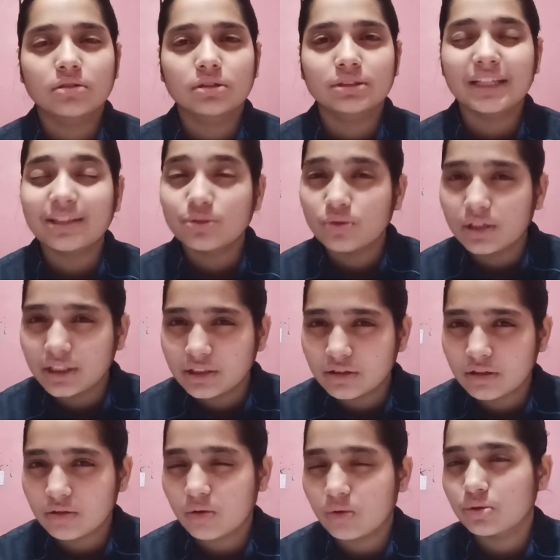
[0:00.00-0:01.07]
sexual
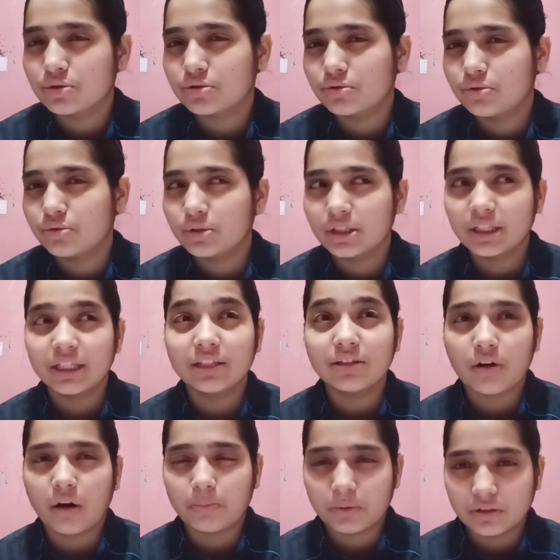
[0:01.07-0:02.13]
intercourse during
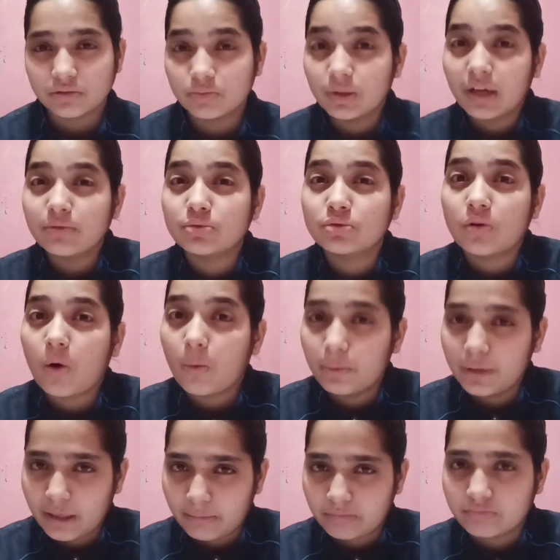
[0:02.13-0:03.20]
interruptus, we have
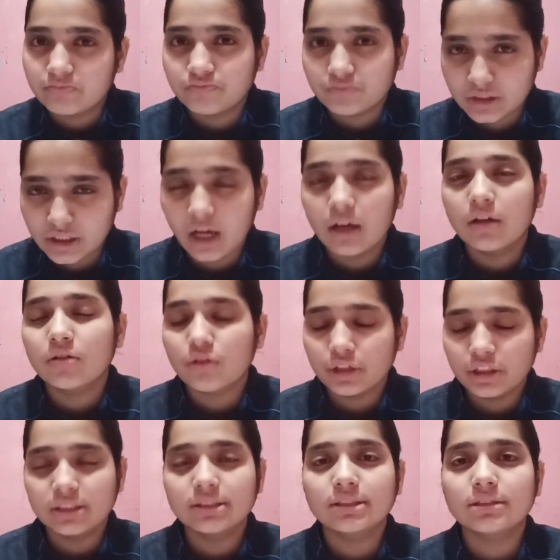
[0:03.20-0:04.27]
stopped them, yeah.
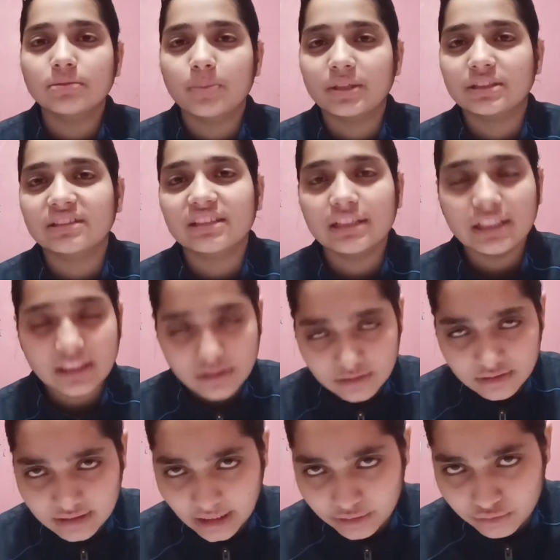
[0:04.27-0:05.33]
Coitus is basically
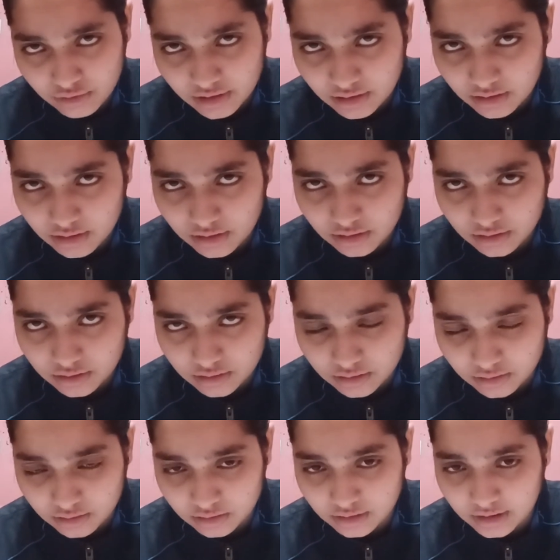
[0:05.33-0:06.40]
sexual,
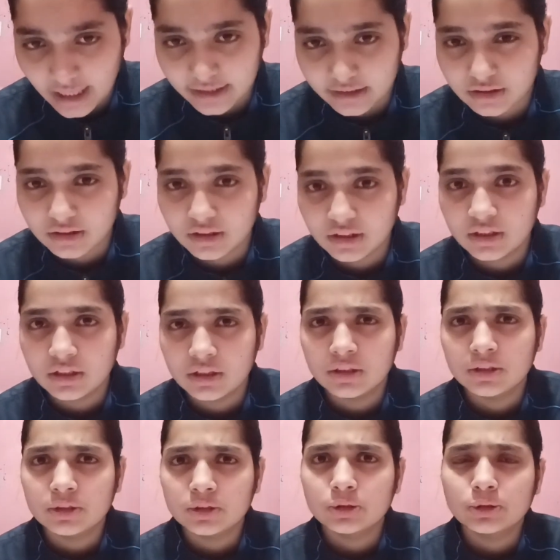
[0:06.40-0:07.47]
that
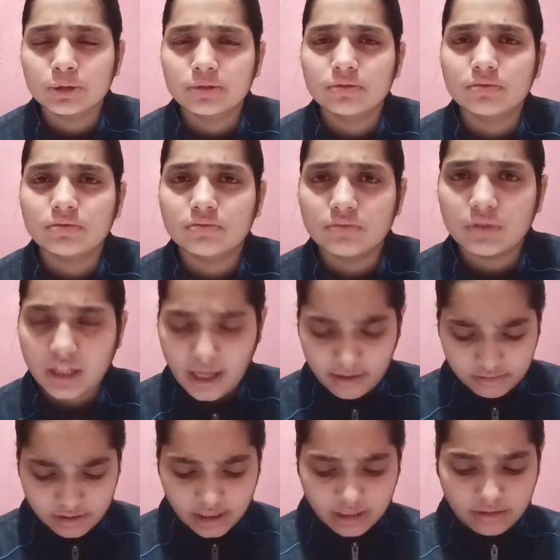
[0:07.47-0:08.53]
what I
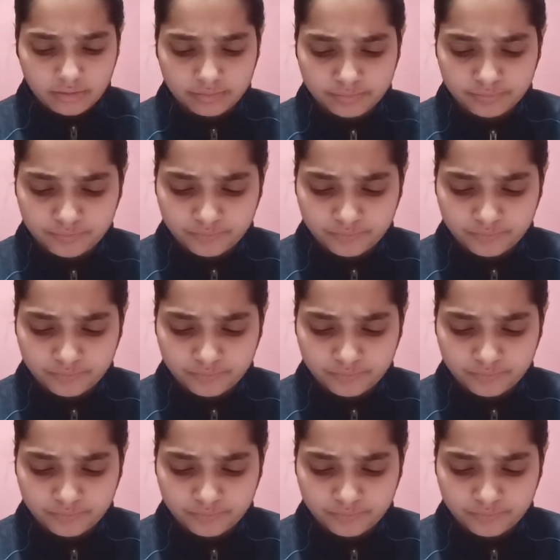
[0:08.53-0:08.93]
have said,